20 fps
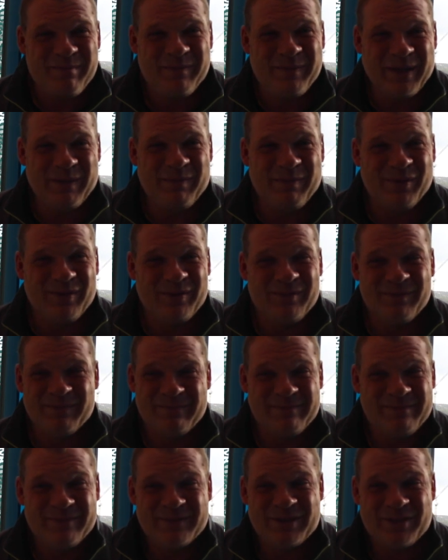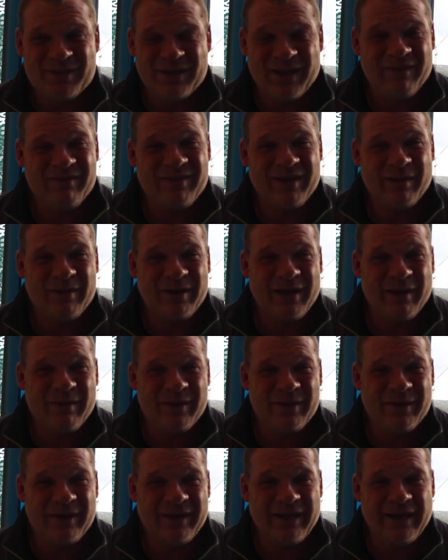people just love
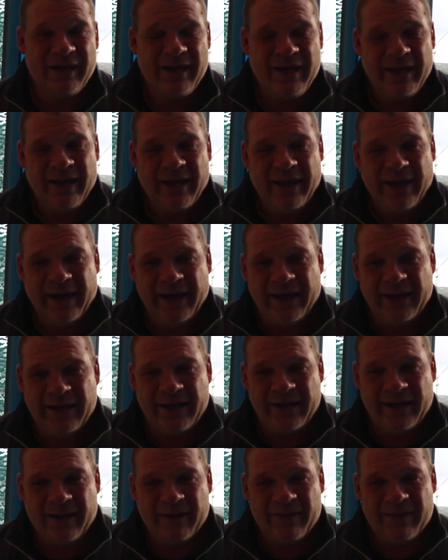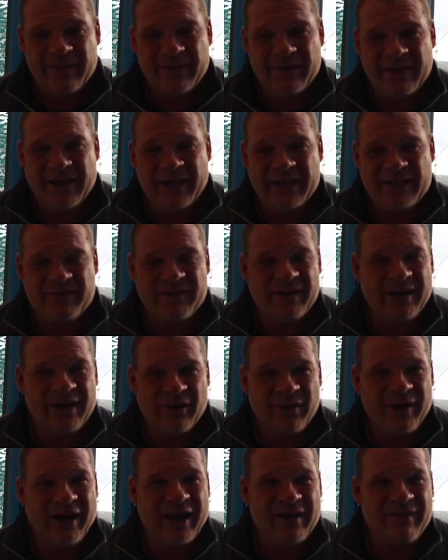WWE, and that's very
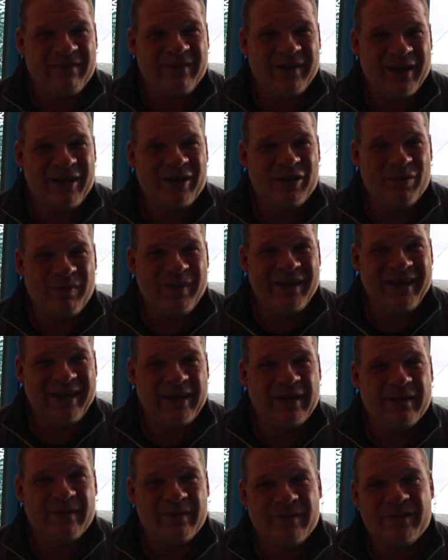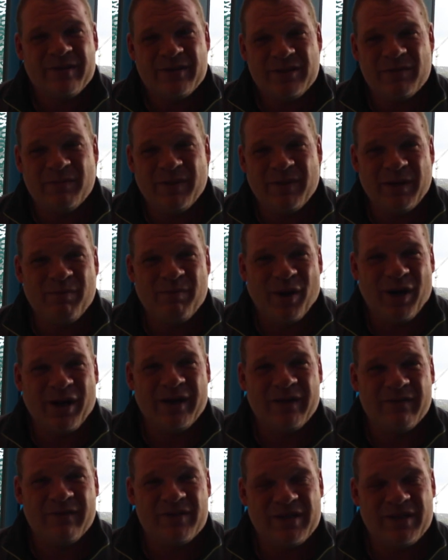gratifying to me to be
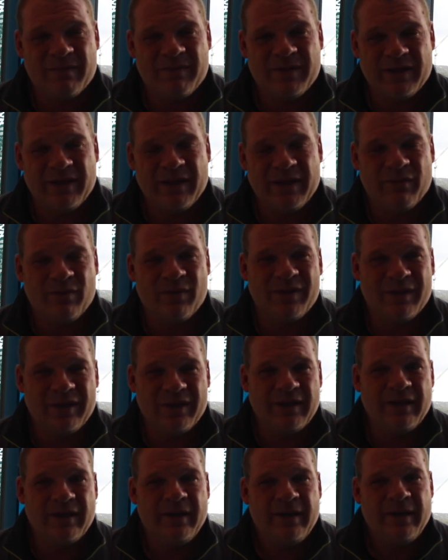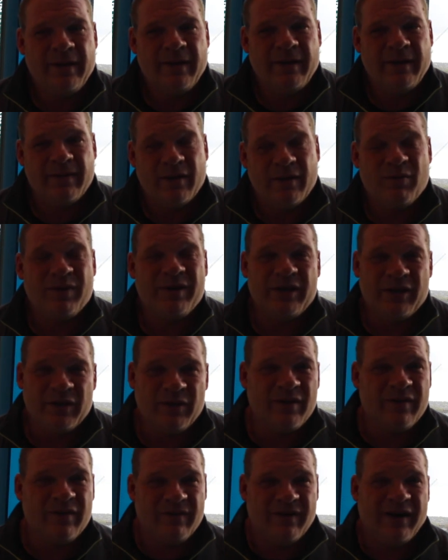part of something that really
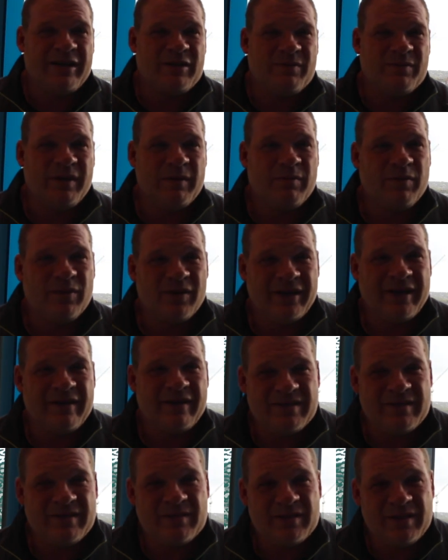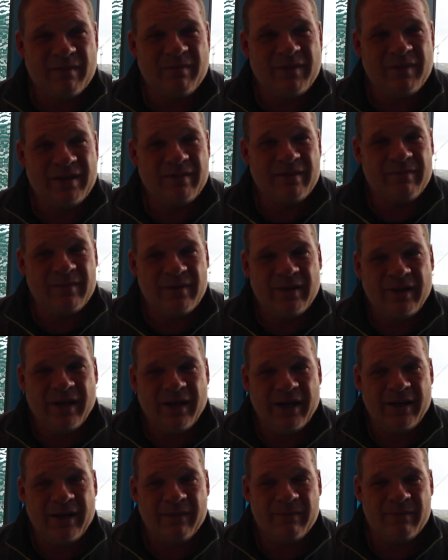unifies people and gives them something,
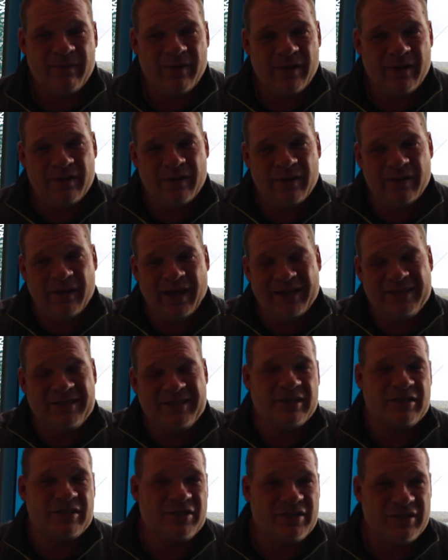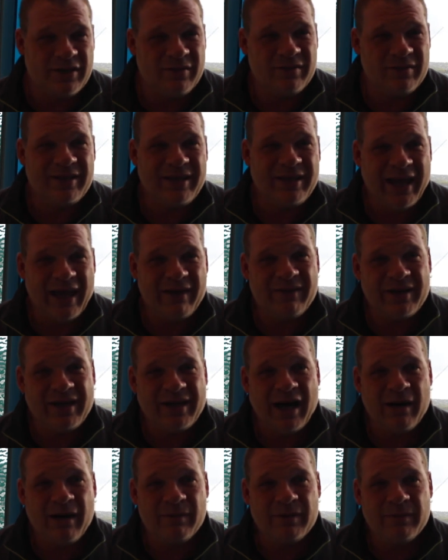a touchstone that they have in
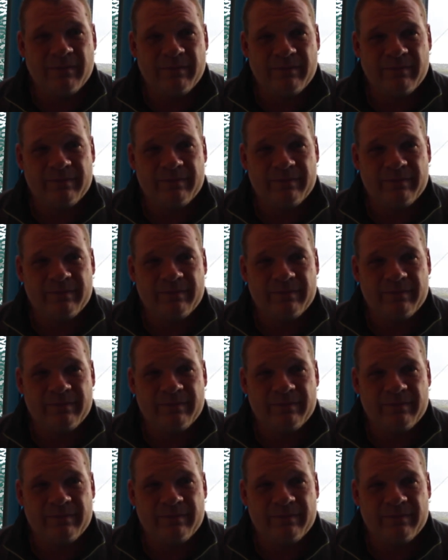common.